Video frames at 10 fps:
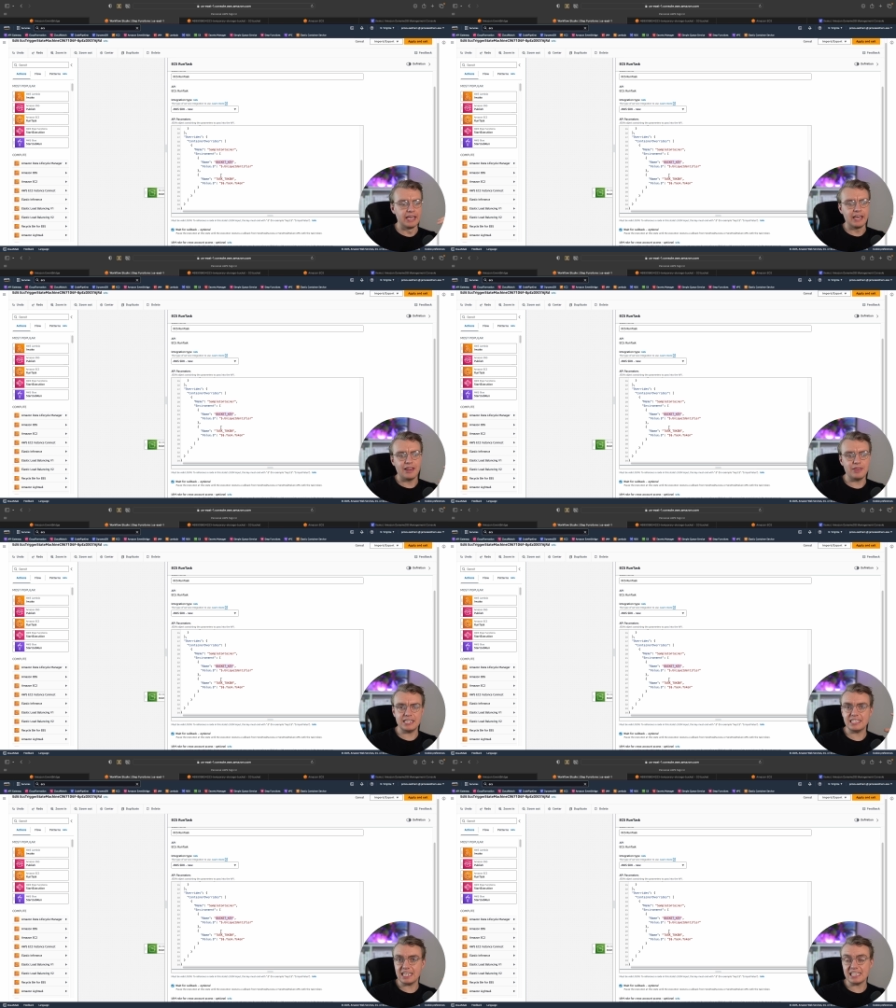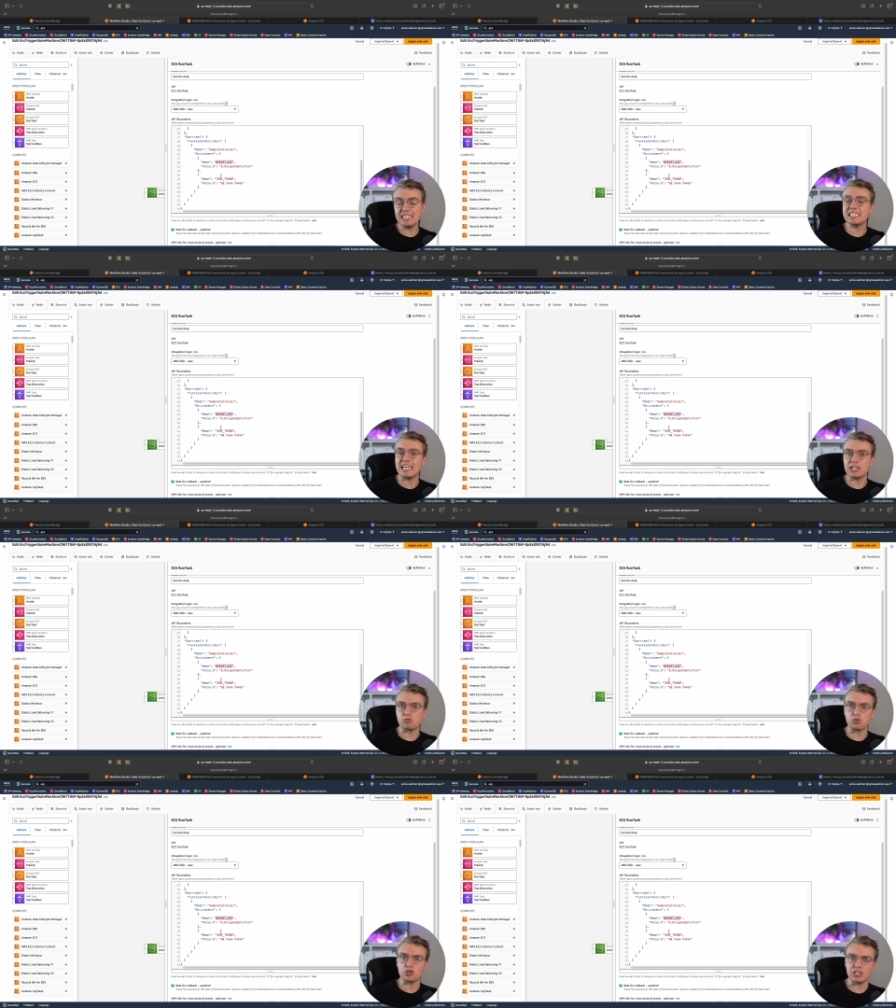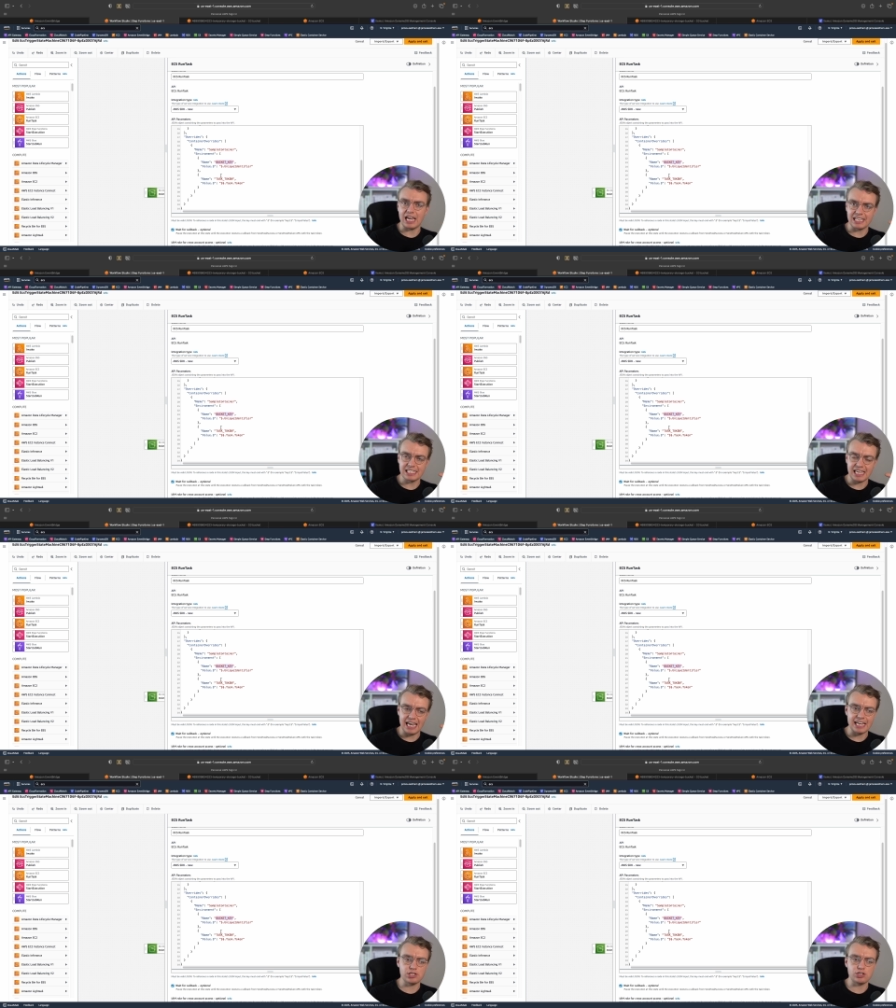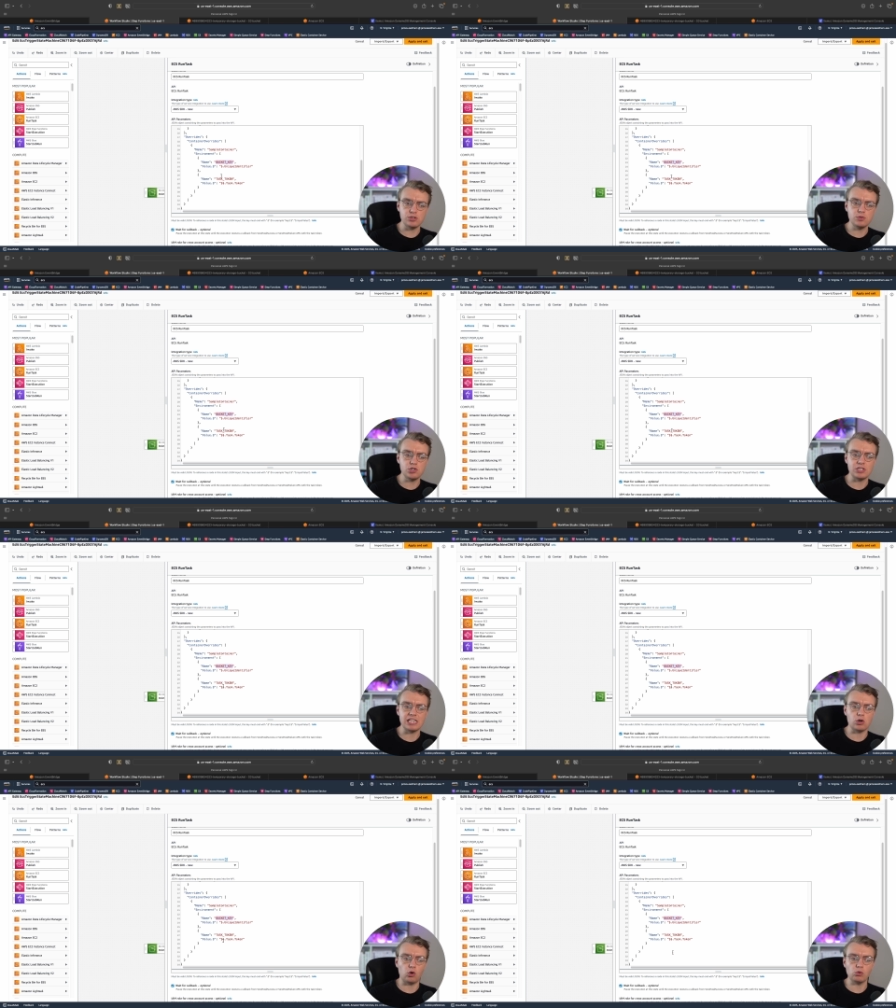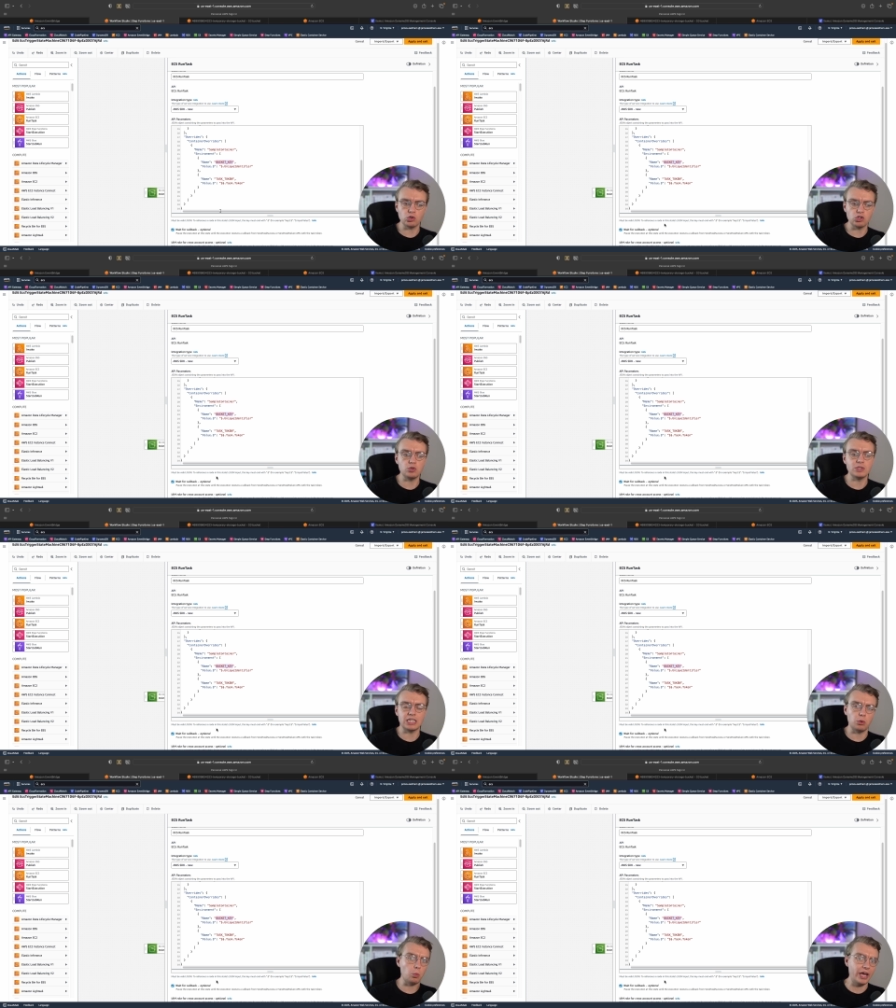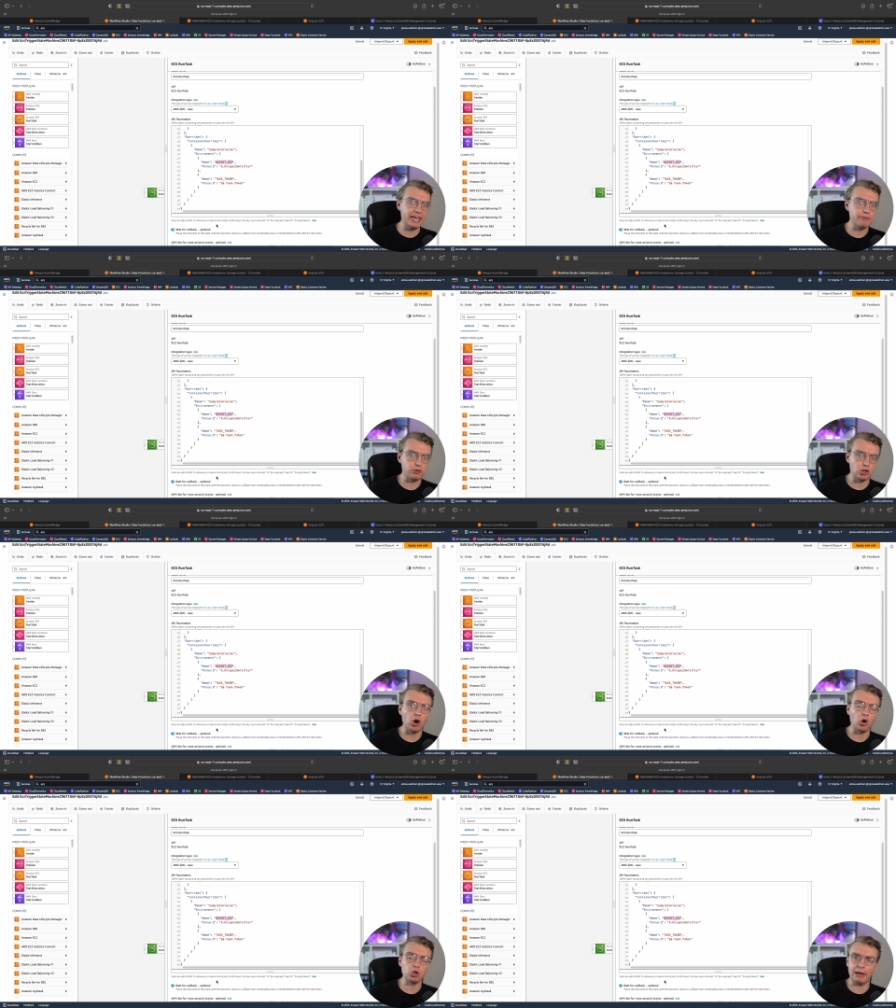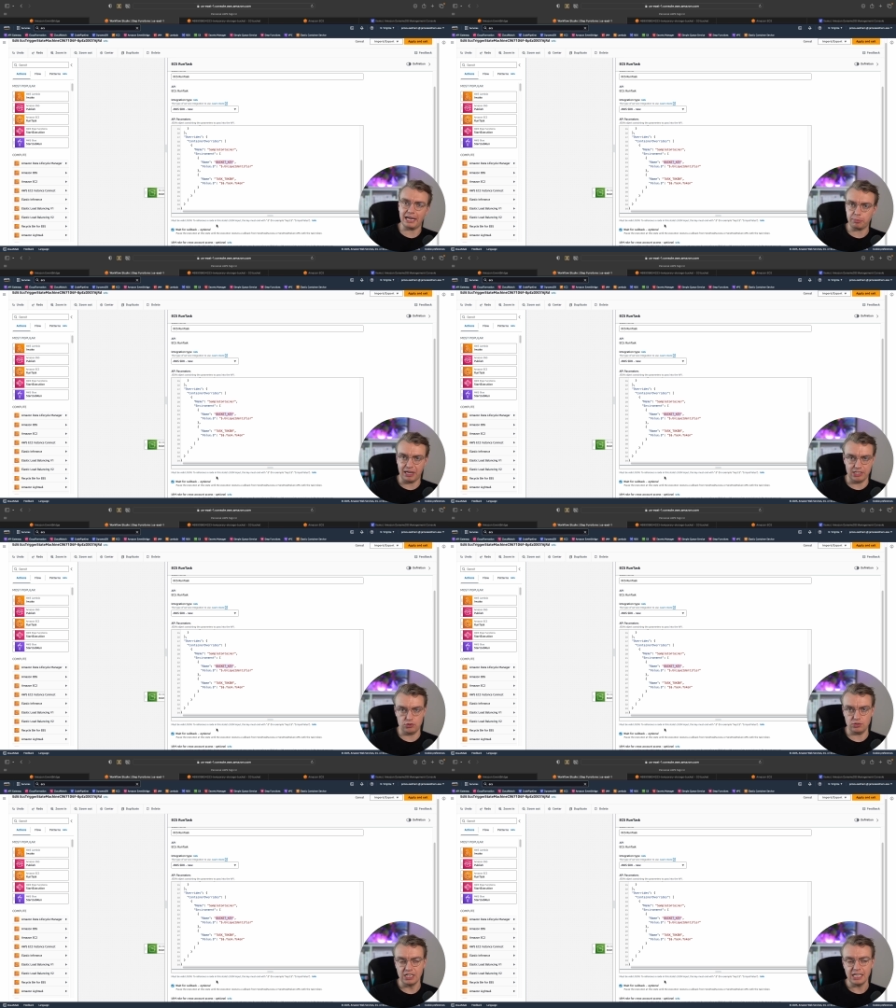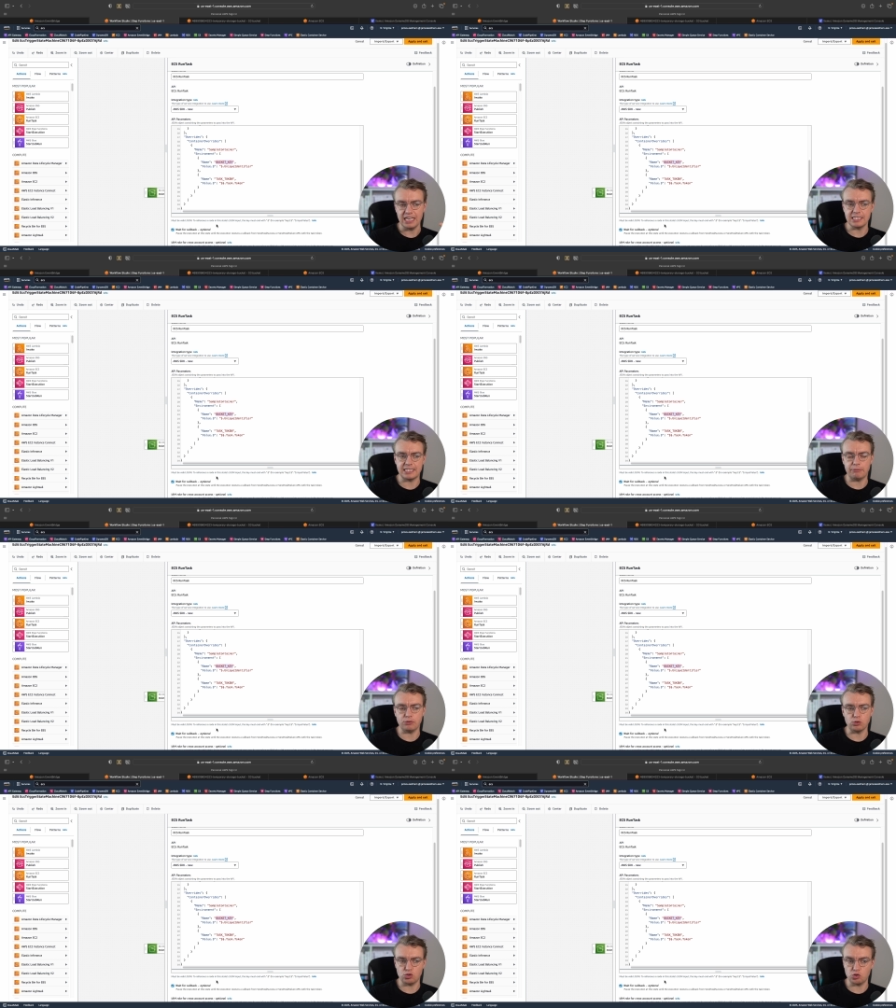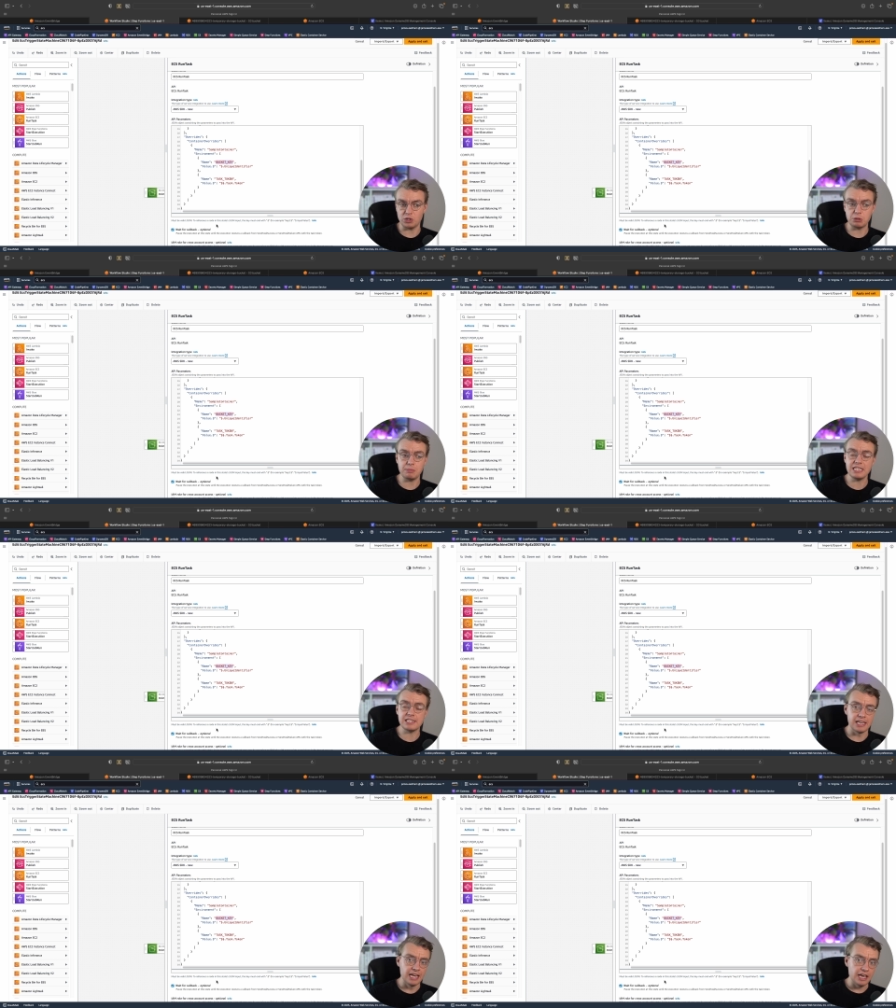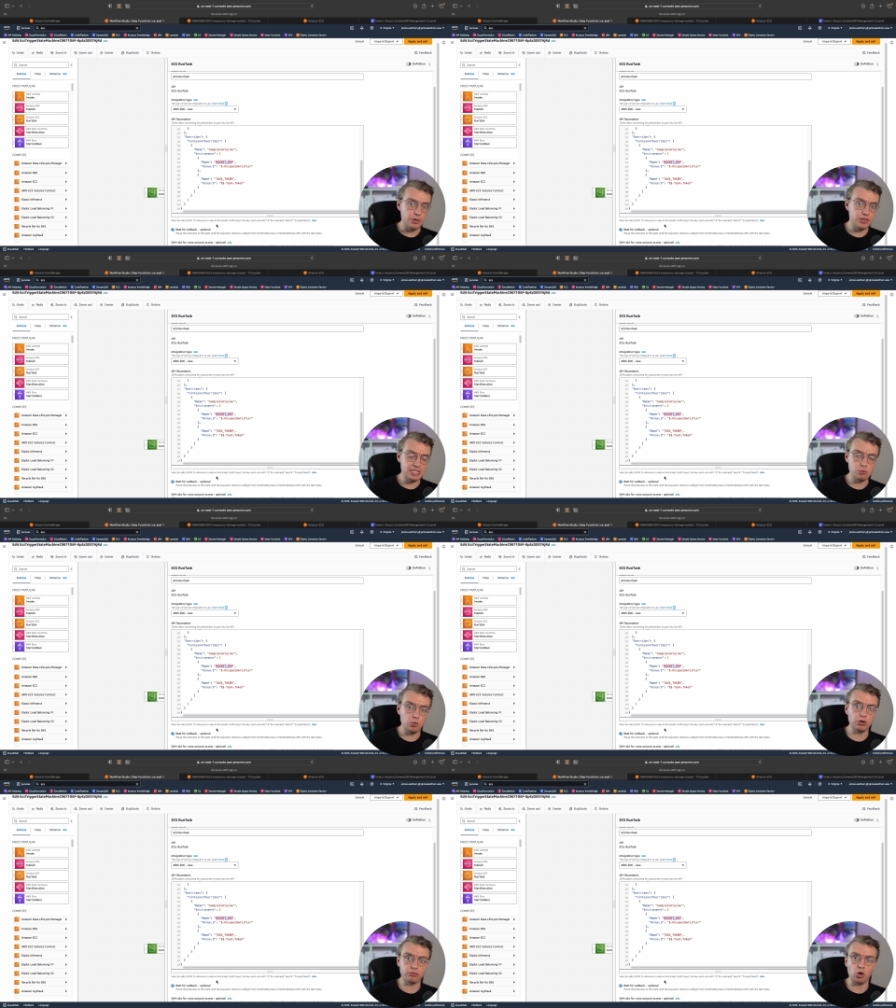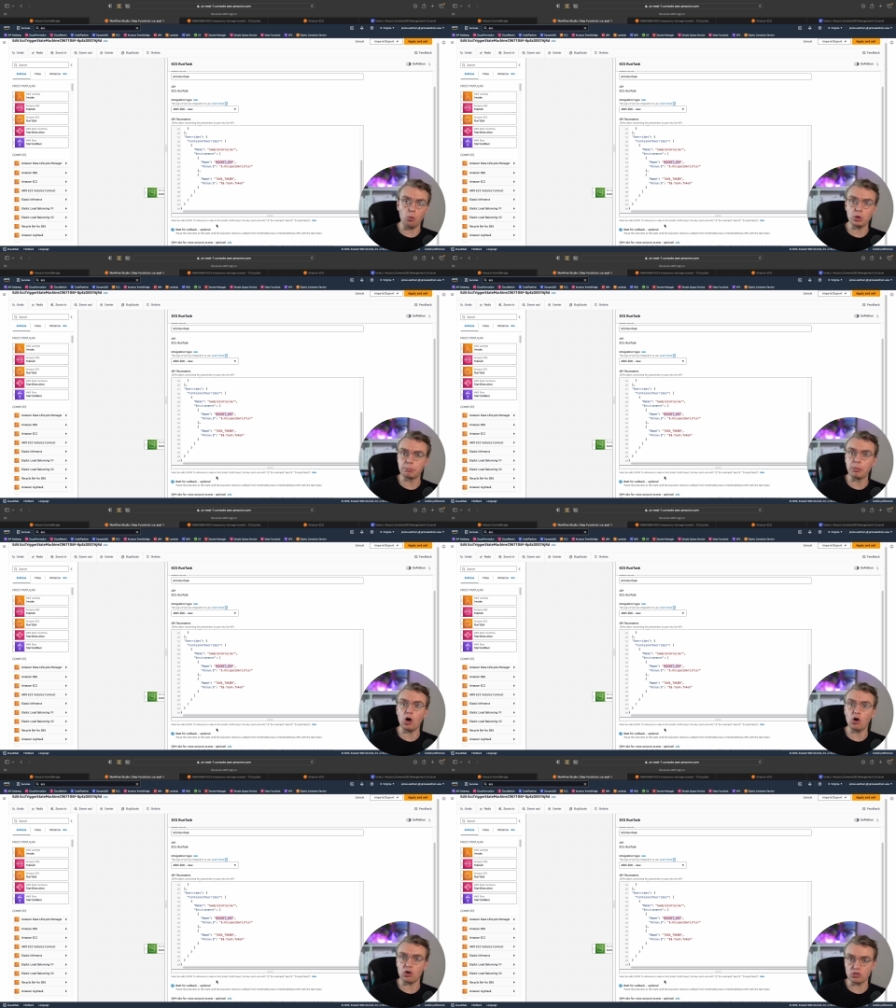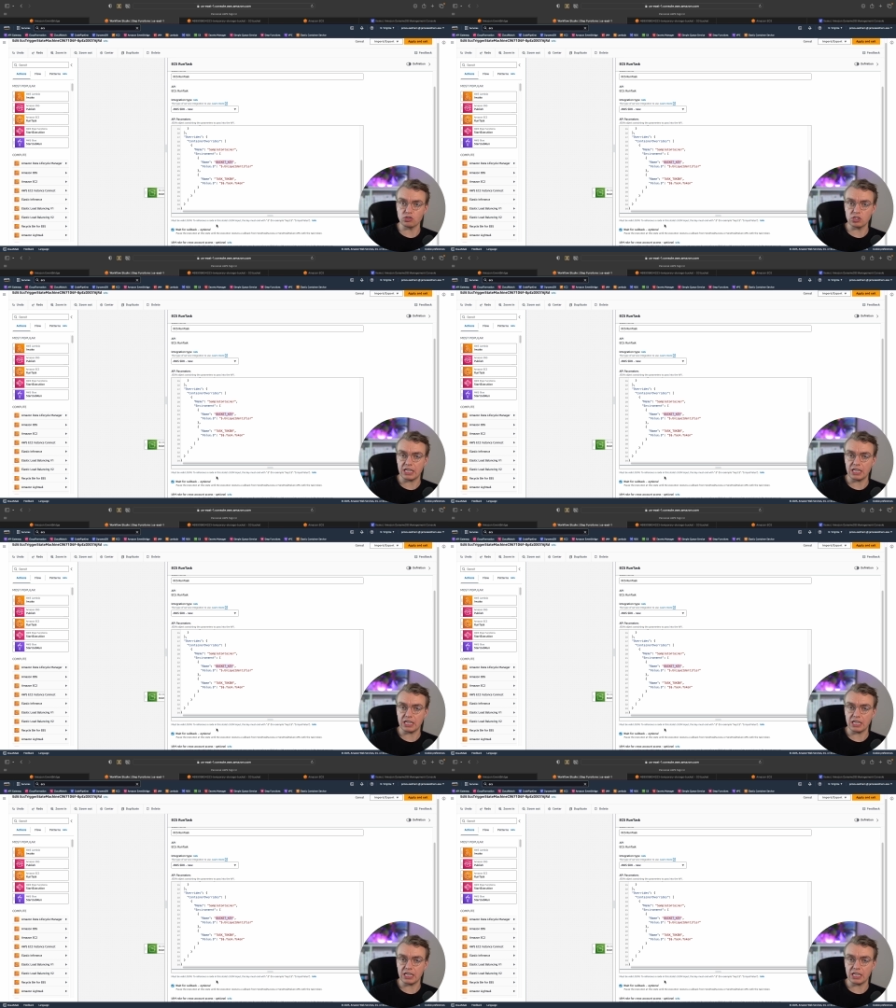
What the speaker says: This ECS run task execution is also using the wait for callback pattern in step functions, which means this workflow will pause,